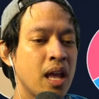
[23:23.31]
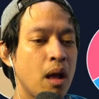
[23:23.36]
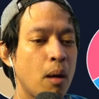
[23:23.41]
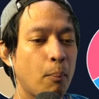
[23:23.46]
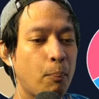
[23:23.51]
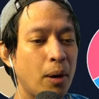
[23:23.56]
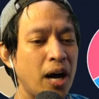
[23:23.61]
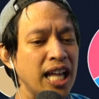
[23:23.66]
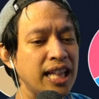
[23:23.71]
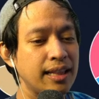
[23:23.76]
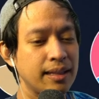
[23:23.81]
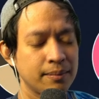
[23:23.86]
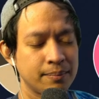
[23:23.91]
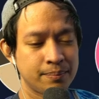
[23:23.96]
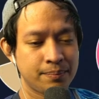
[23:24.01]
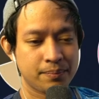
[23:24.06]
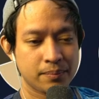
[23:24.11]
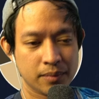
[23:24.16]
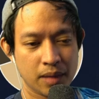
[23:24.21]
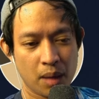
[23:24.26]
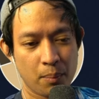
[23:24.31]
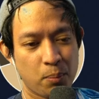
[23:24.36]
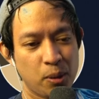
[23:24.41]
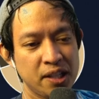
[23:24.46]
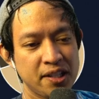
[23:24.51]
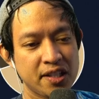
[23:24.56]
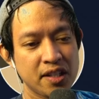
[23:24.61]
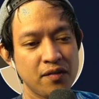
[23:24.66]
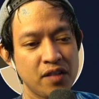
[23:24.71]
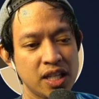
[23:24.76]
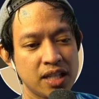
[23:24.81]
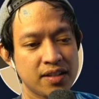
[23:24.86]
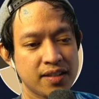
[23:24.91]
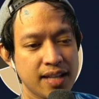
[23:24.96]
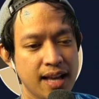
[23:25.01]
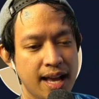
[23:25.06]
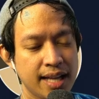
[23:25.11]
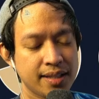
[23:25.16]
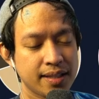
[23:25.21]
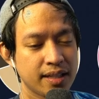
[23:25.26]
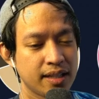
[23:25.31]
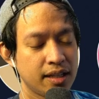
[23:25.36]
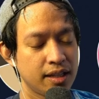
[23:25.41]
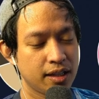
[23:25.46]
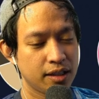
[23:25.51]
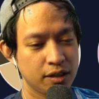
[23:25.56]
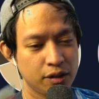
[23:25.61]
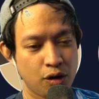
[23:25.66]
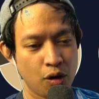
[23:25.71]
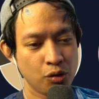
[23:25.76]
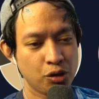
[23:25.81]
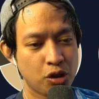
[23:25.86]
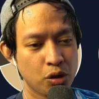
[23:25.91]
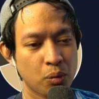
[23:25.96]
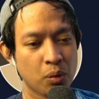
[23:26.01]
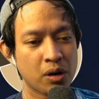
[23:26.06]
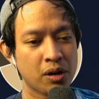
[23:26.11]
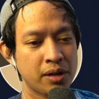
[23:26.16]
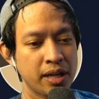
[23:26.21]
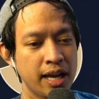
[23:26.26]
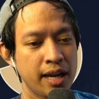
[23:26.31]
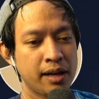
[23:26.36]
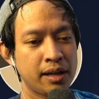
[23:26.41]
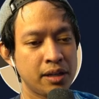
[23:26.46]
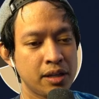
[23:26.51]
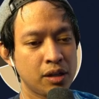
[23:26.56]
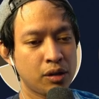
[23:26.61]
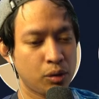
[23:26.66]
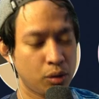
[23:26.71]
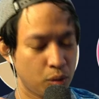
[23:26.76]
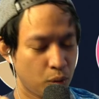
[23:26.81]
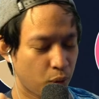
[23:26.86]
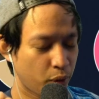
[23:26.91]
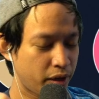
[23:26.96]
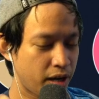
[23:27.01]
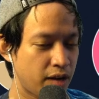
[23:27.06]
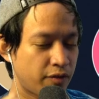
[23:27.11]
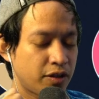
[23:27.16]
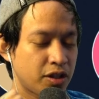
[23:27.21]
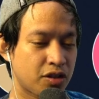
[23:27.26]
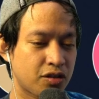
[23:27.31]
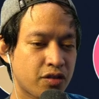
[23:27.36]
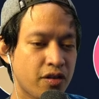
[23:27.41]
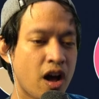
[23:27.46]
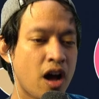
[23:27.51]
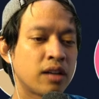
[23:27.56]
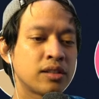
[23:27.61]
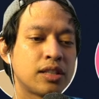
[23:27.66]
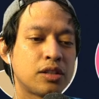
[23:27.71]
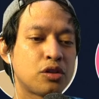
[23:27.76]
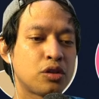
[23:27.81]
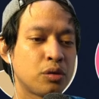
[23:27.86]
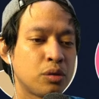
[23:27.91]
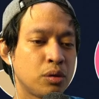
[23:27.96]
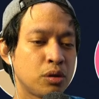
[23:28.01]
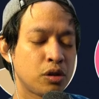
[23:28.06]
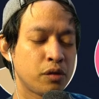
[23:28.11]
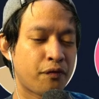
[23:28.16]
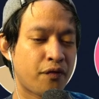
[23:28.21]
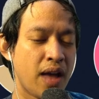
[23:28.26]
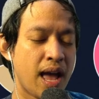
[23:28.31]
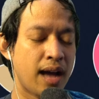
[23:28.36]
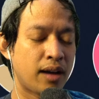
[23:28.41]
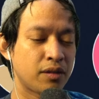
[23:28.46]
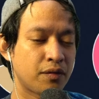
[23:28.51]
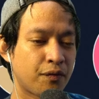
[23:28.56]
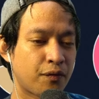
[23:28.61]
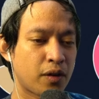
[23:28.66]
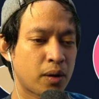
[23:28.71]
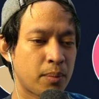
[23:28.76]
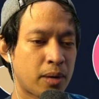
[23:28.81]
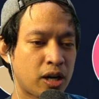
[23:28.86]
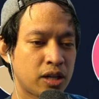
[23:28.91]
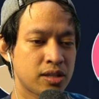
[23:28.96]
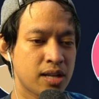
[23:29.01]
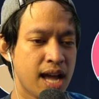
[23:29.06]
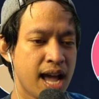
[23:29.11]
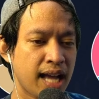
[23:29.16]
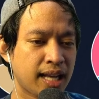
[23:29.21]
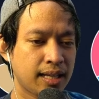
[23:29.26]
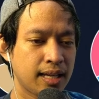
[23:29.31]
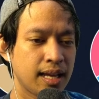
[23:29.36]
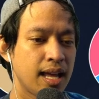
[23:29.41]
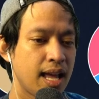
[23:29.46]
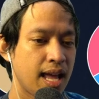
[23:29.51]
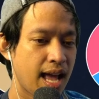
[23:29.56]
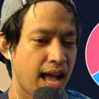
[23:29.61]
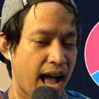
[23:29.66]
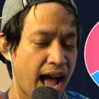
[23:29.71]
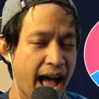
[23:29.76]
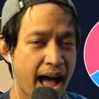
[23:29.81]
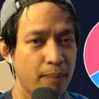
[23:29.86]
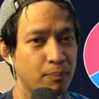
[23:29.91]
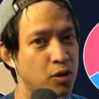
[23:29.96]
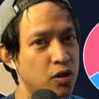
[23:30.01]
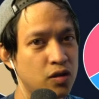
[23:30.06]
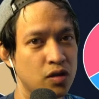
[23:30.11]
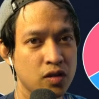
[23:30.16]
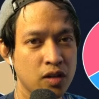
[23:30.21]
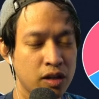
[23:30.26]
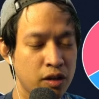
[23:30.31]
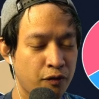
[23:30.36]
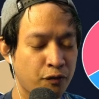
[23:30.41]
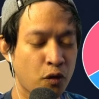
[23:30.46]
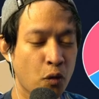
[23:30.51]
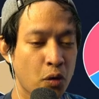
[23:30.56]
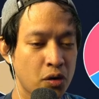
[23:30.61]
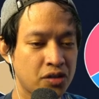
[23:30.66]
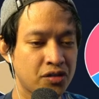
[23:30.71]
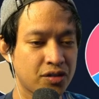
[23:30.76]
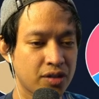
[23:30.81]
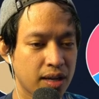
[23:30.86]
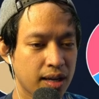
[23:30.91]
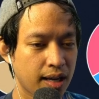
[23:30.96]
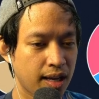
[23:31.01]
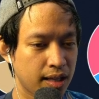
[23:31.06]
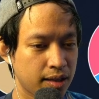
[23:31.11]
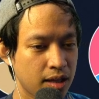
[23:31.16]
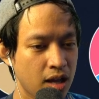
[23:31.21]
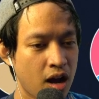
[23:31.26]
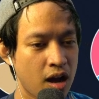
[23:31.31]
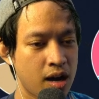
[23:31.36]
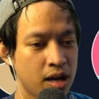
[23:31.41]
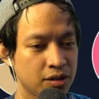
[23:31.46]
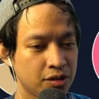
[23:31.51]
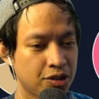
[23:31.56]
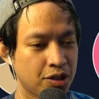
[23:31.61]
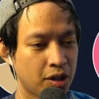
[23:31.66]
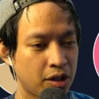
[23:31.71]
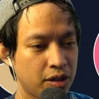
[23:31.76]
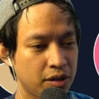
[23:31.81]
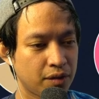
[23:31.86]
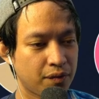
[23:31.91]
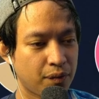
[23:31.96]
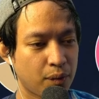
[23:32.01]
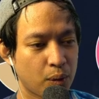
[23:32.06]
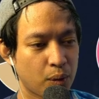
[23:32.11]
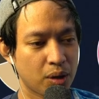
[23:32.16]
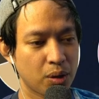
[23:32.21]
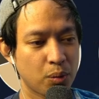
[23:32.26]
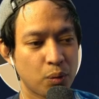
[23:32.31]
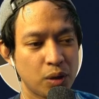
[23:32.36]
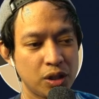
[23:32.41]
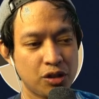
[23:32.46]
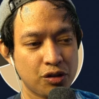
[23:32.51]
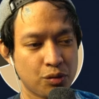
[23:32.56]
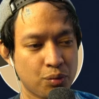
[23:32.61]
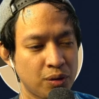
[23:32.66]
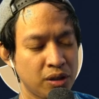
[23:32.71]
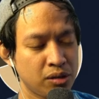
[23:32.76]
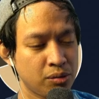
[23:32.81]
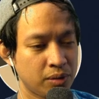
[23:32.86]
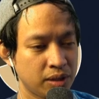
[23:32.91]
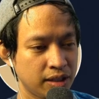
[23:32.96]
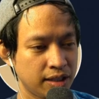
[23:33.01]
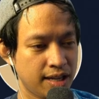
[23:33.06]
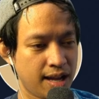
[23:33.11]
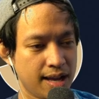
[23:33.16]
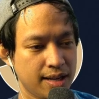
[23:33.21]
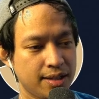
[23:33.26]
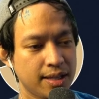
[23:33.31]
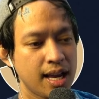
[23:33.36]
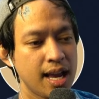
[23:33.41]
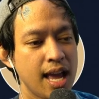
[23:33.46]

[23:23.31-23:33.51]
But Prince Naveen says, don't you worry, Ariel. Whatever song that you found from our deck, I'm just going to force sing it on turn 4, which is really nice.